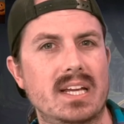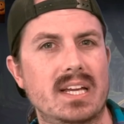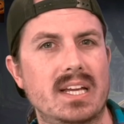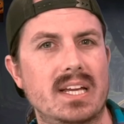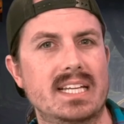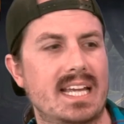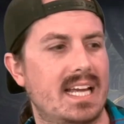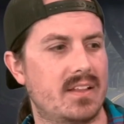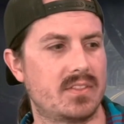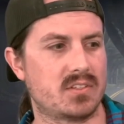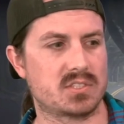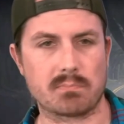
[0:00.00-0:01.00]
And
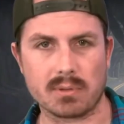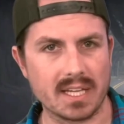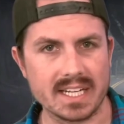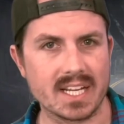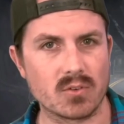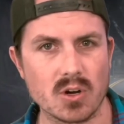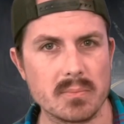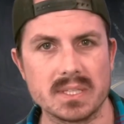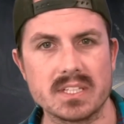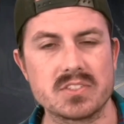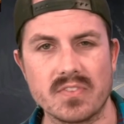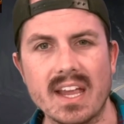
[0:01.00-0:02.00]
there's plenty of room in
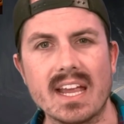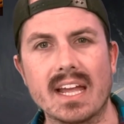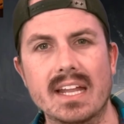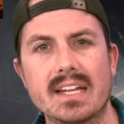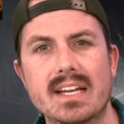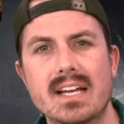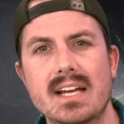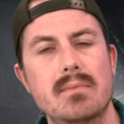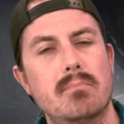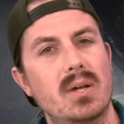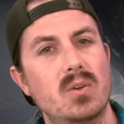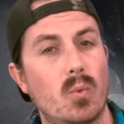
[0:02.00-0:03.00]
this van.
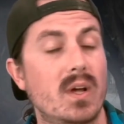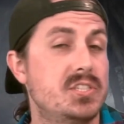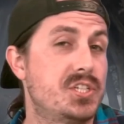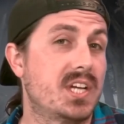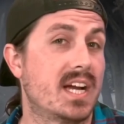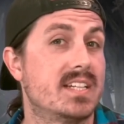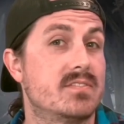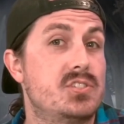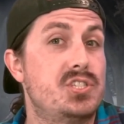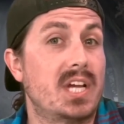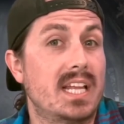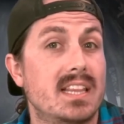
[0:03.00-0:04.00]
But when she kind of
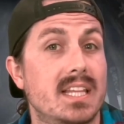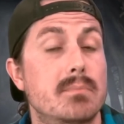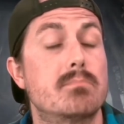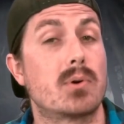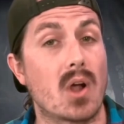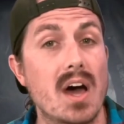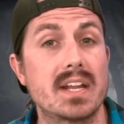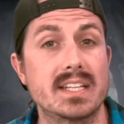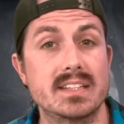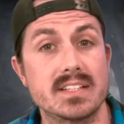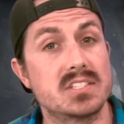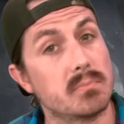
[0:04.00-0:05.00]
gently
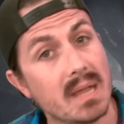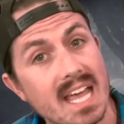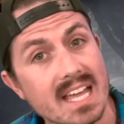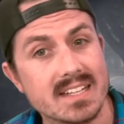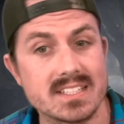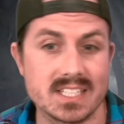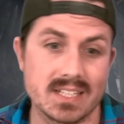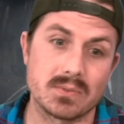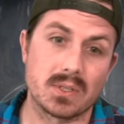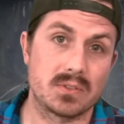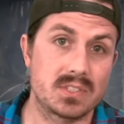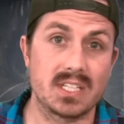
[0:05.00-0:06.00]
prodded this man and said,
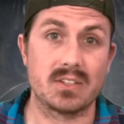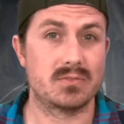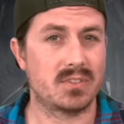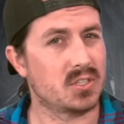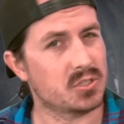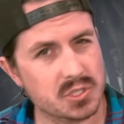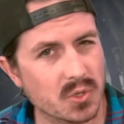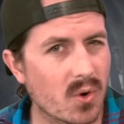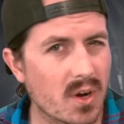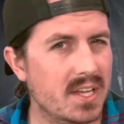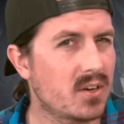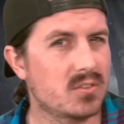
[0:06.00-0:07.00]
"Well, are you
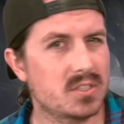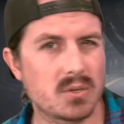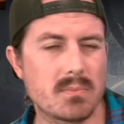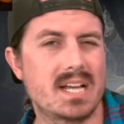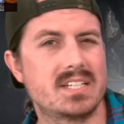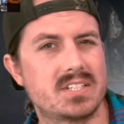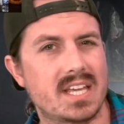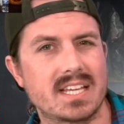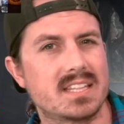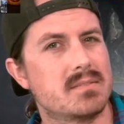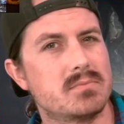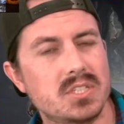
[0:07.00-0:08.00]
sure you don't mind
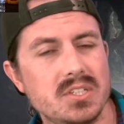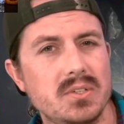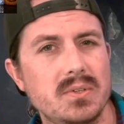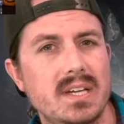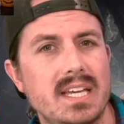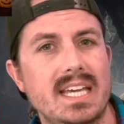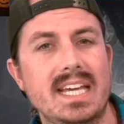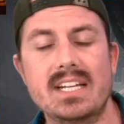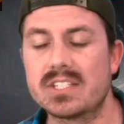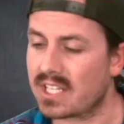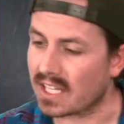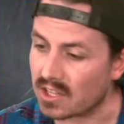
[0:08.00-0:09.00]
taking them too?" He
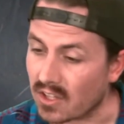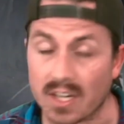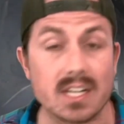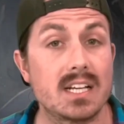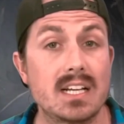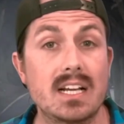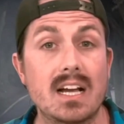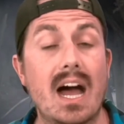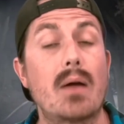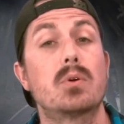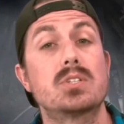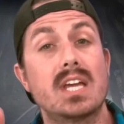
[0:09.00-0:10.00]
just said, "Look,
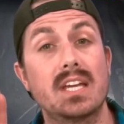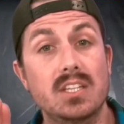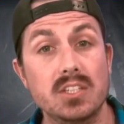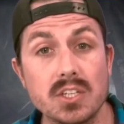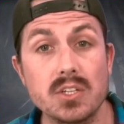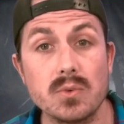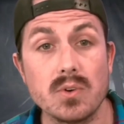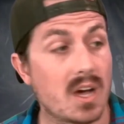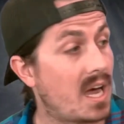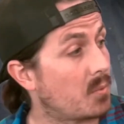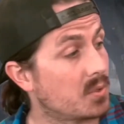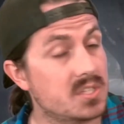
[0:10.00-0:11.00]
I will take you.
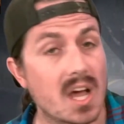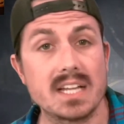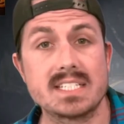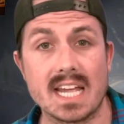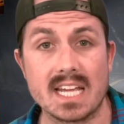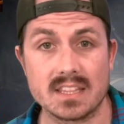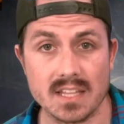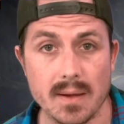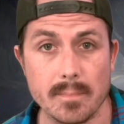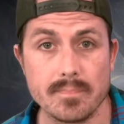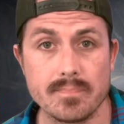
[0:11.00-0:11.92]
I will not take them."